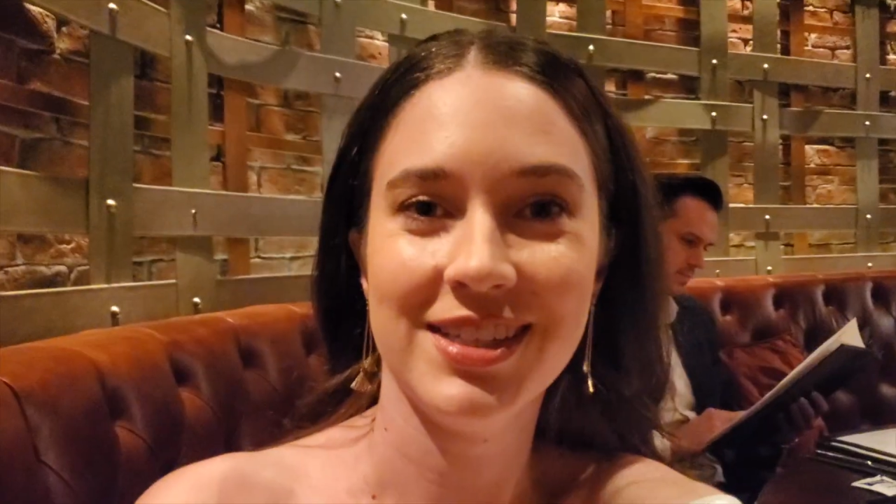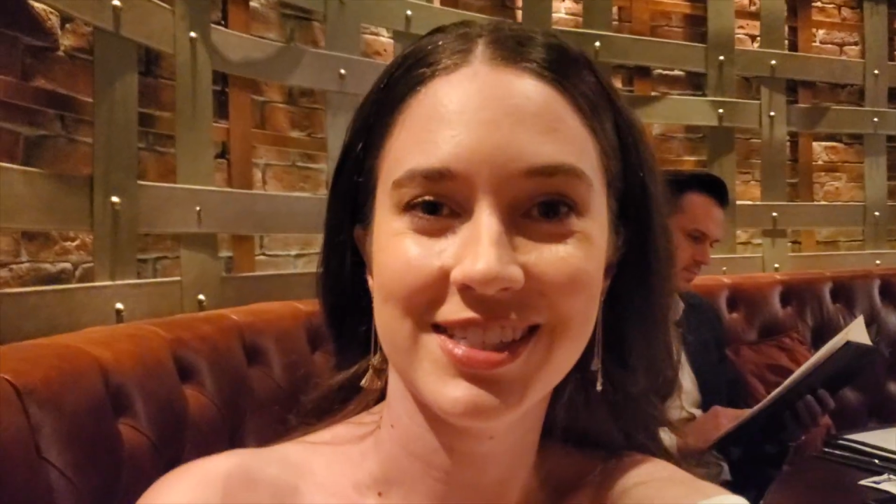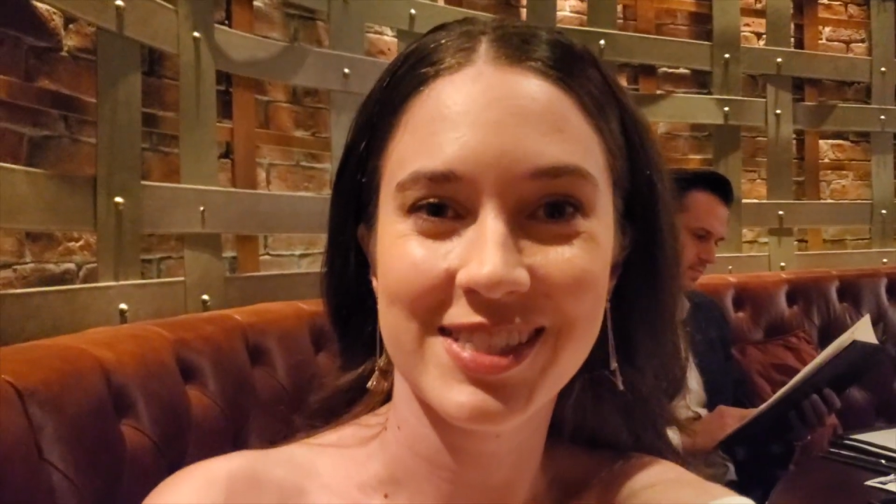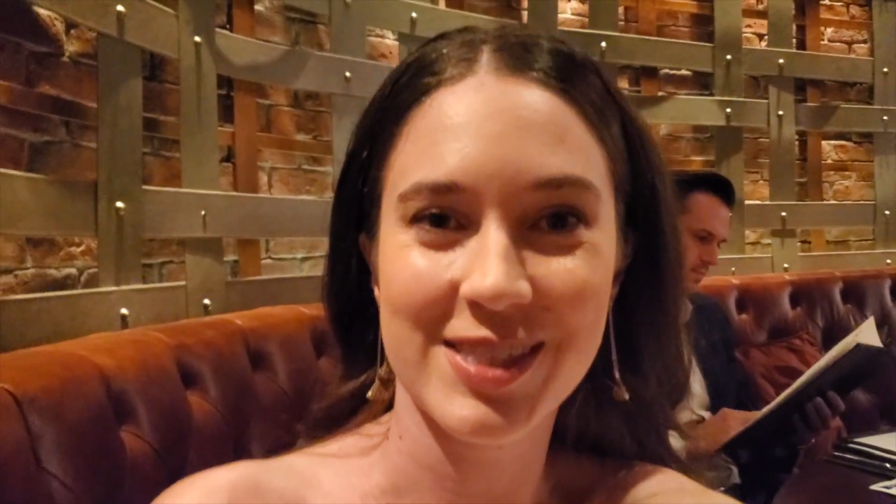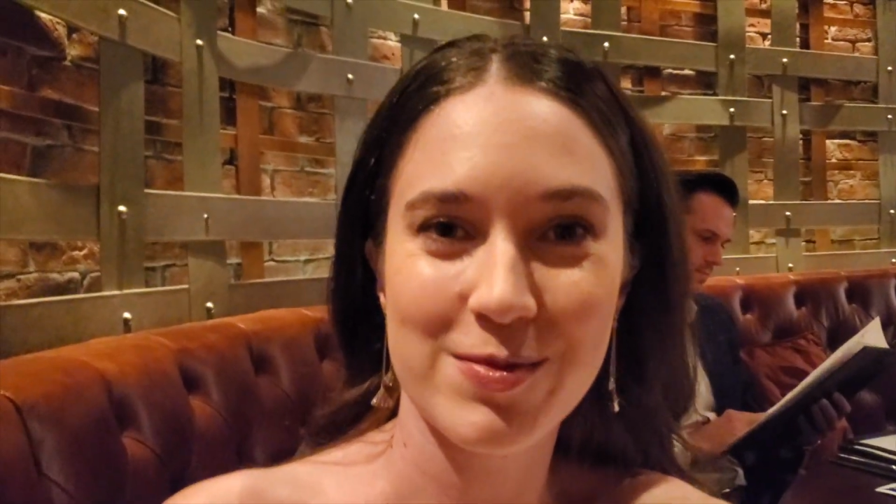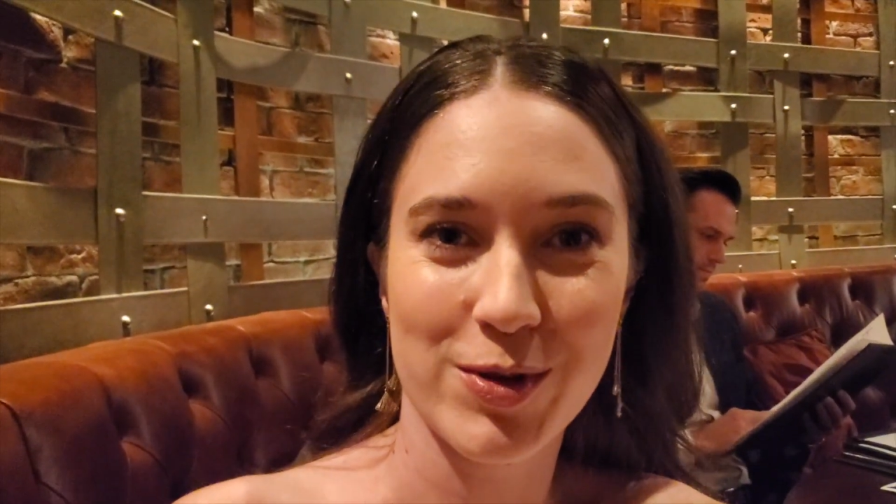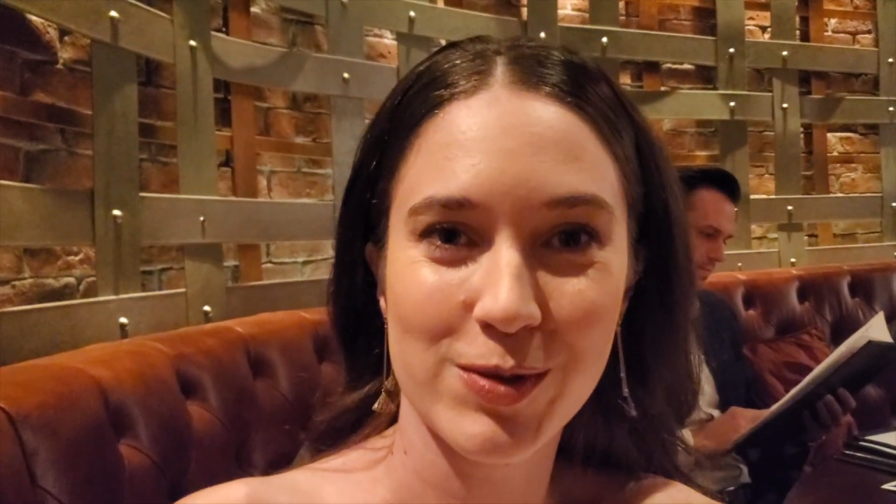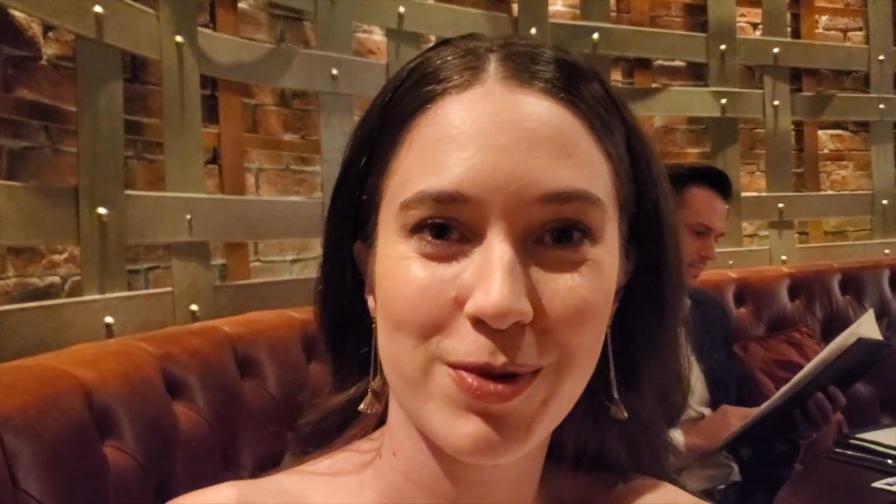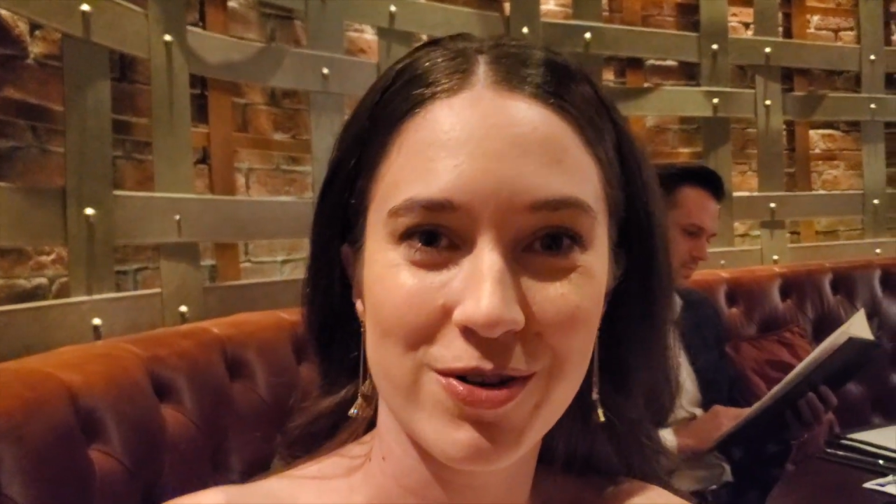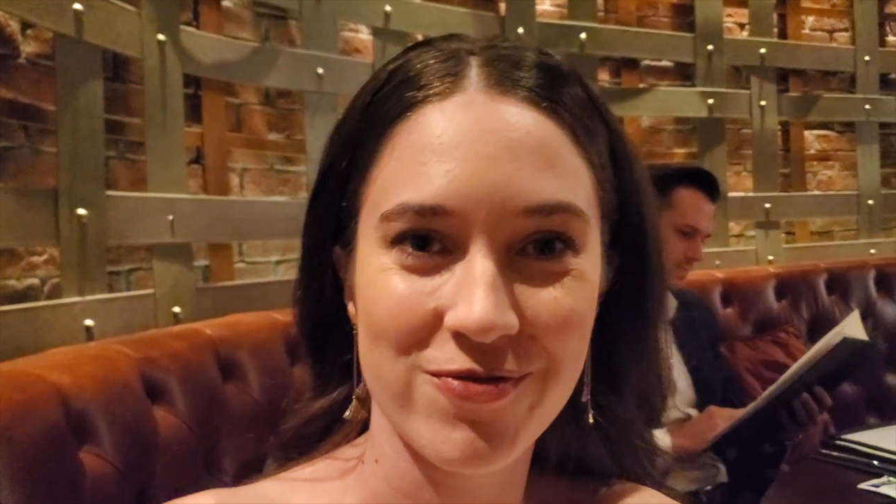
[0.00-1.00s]
This is the most
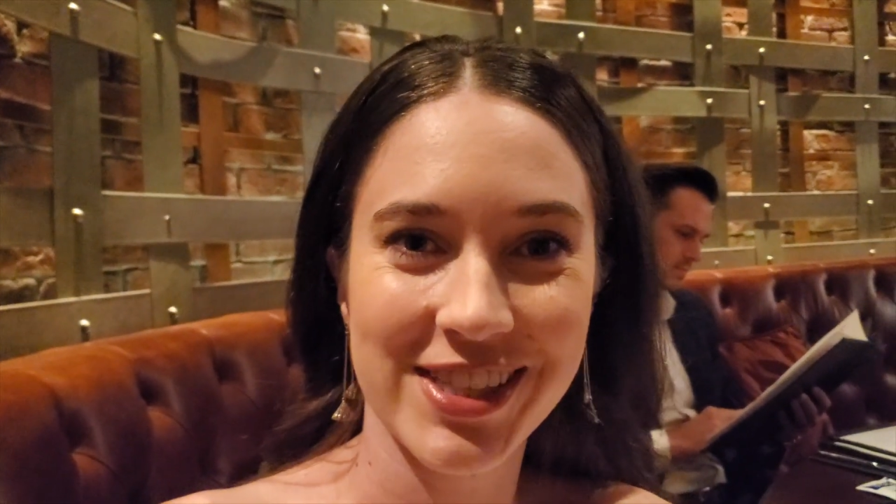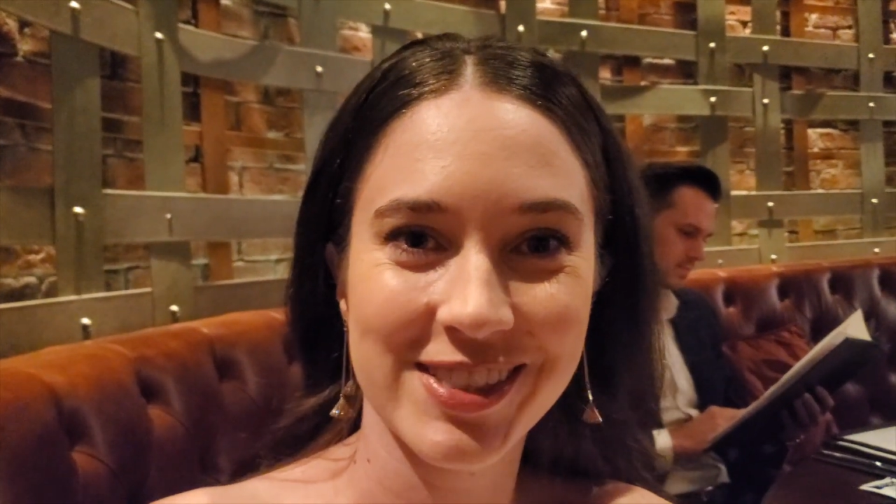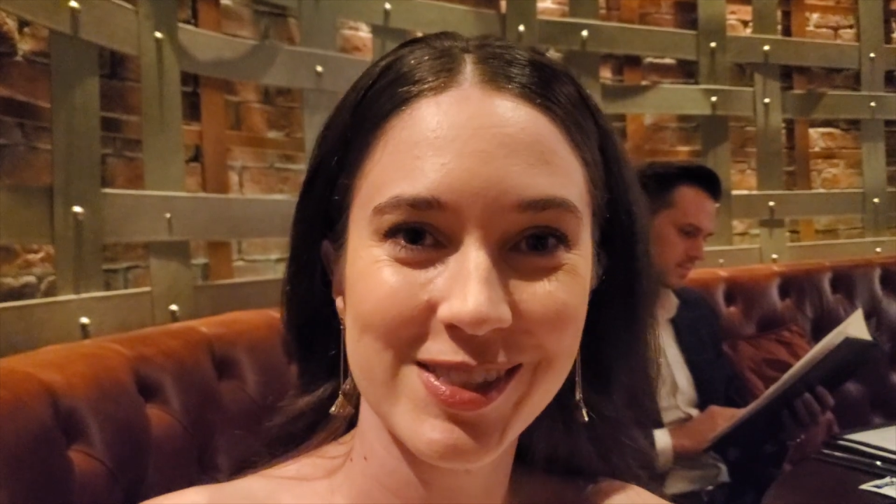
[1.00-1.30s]
perfect little